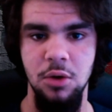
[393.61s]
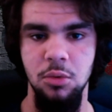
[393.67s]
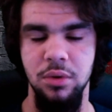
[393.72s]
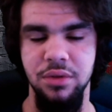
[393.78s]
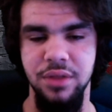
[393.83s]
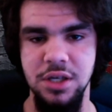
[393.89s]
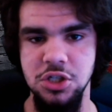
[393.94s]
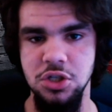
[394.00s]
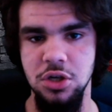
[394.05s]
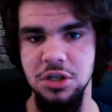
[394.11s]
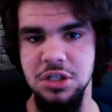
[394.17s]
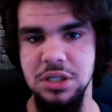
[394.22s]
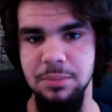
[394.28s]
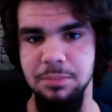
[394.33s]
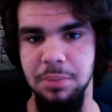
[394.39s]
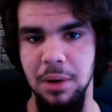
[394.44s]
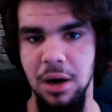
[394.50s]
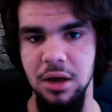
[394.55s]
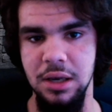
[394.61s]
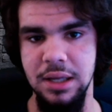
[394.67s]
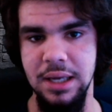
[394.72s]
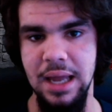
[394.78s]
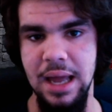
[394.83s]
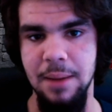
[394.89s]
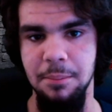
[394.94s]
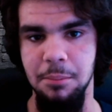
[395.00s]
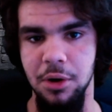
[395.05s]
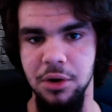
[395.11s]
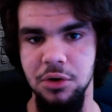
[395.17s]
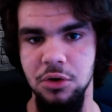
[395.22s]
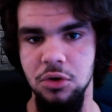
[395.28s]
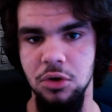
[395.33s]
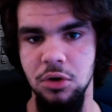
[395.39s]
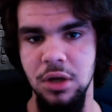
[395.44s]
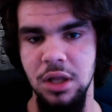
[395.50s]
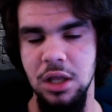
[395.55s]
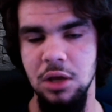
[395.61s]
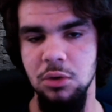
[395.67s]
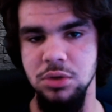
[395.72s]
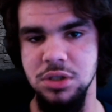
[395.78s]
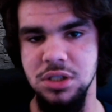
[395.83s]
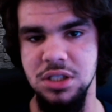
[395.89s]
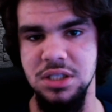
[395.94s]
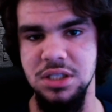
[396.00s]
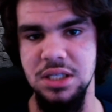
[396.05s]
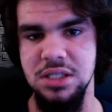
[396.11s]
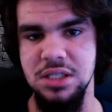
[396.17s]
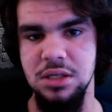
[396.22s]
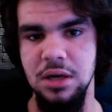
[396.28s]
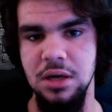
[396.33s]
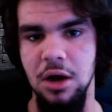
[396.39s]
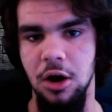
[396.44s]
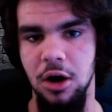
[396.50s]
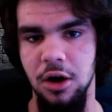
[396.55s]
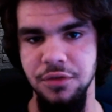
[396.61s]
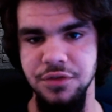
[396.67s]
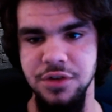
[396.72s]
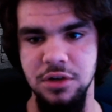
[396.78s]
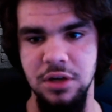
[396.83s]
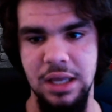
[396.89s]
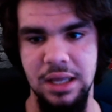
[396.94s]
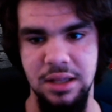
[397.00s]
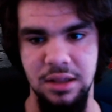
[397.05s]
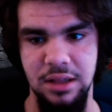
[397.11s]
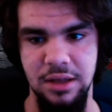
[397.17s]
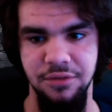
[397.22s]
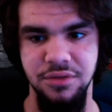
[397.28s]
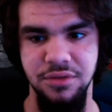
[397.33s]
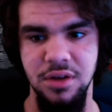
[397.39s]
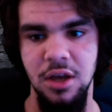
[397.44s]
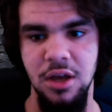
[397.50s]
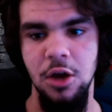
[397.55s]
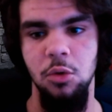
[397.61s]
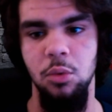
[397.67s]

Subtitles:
When they started balling at Monaco, it was the season after he had left.